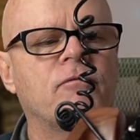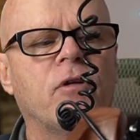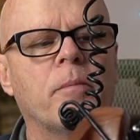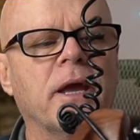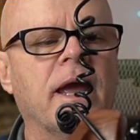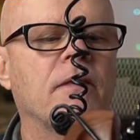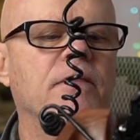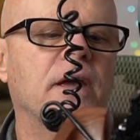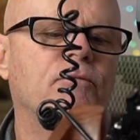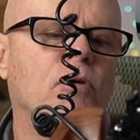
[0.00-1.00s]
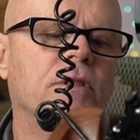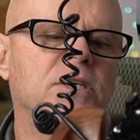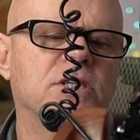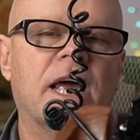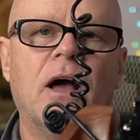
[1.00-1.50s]
flopping out, and therefore
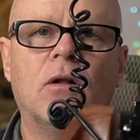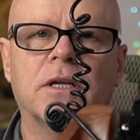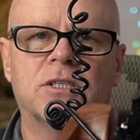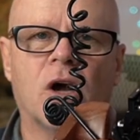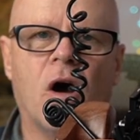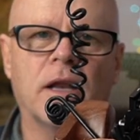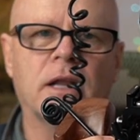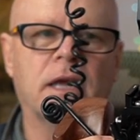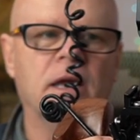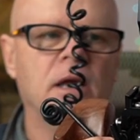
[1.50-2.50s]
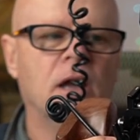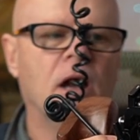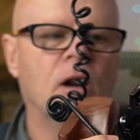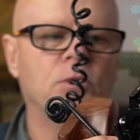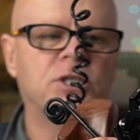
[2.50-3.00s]
this is held in tightly,
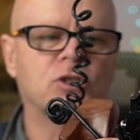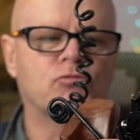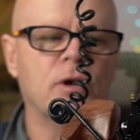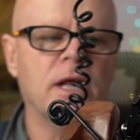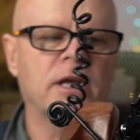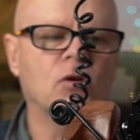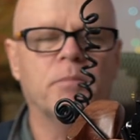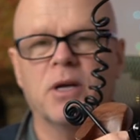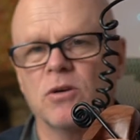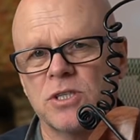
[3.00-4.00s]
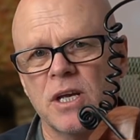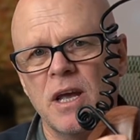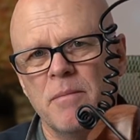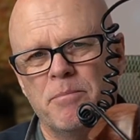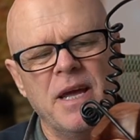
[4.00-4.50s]
which is really good, because
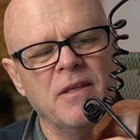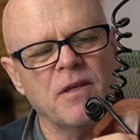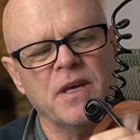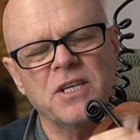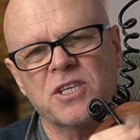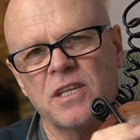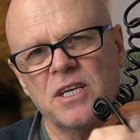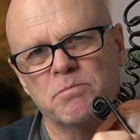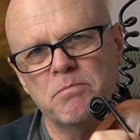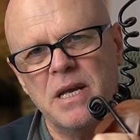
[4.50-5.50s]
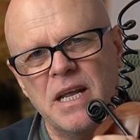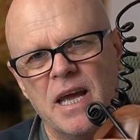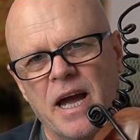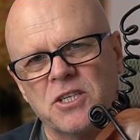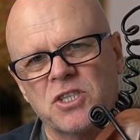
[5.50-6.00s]
being that these are these
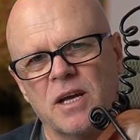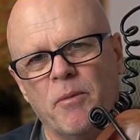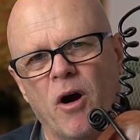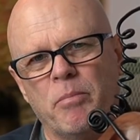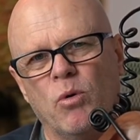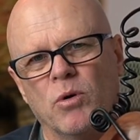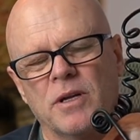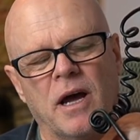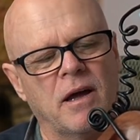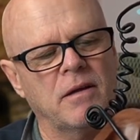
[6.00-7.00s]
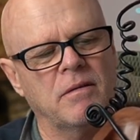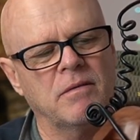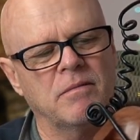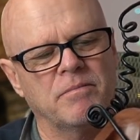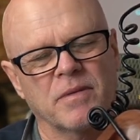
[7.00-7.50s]
mini HDMI
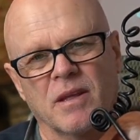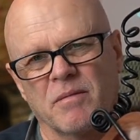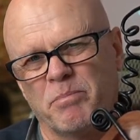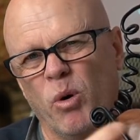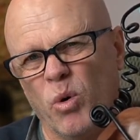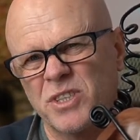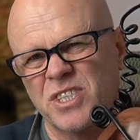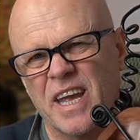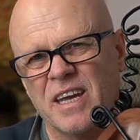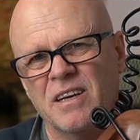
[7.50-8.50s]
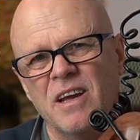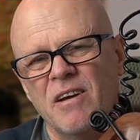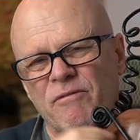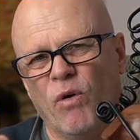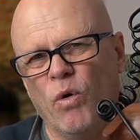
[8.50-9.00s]
ports, they can
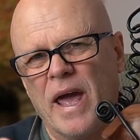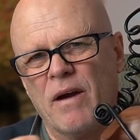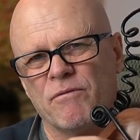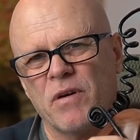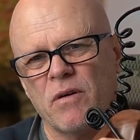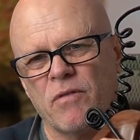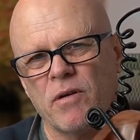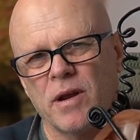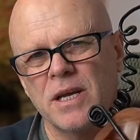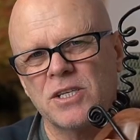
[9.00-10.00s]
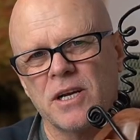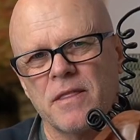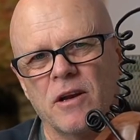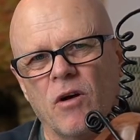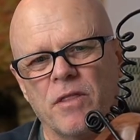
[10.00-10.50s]
fall out very, very easily.
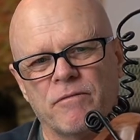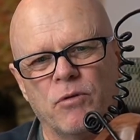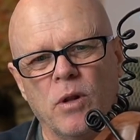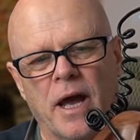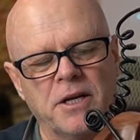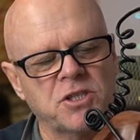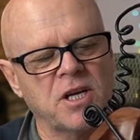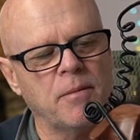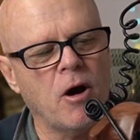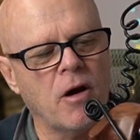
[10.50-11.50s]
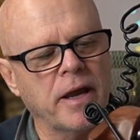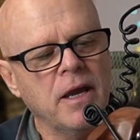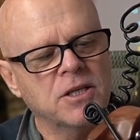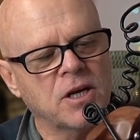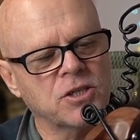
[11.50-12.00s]
They're not the full HDMI,
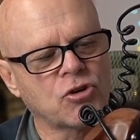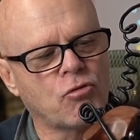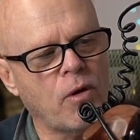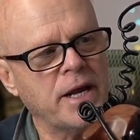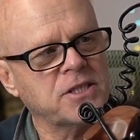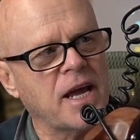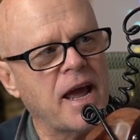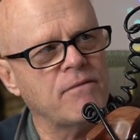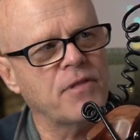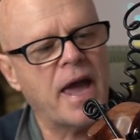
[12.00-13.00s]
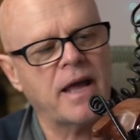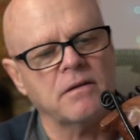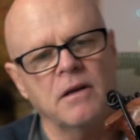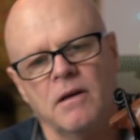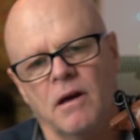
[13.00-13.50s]
so it's great to have that
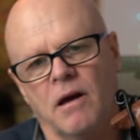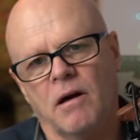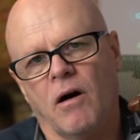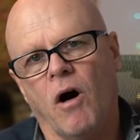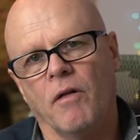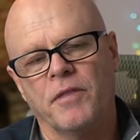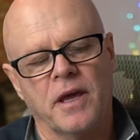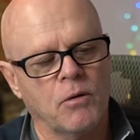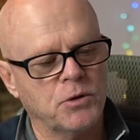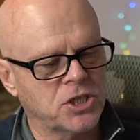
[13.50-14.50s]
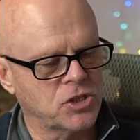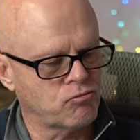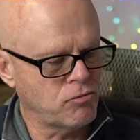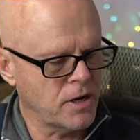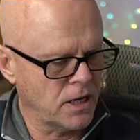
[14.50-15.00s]
on there, which is
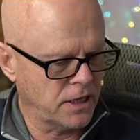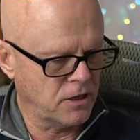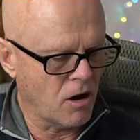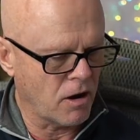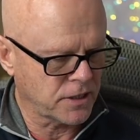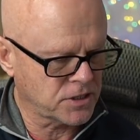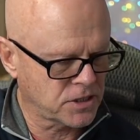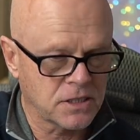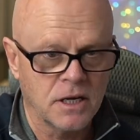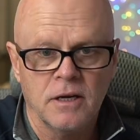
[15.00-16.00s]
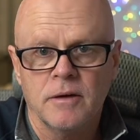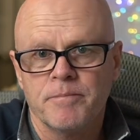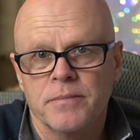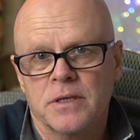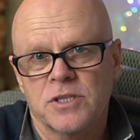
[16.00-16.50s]
really nice.
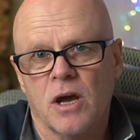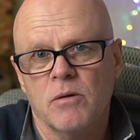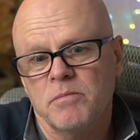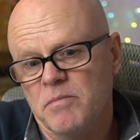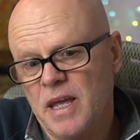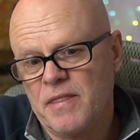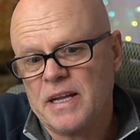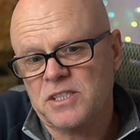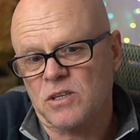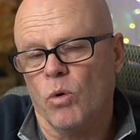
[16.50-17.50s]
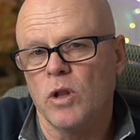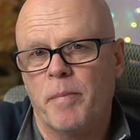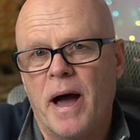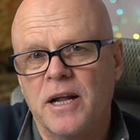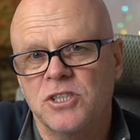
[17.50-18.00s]
So yeah, that's all the
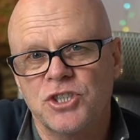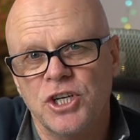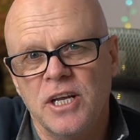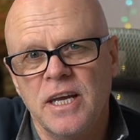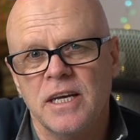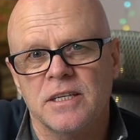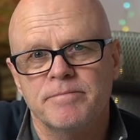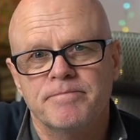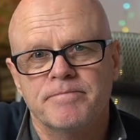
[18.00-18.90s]
parts that you need.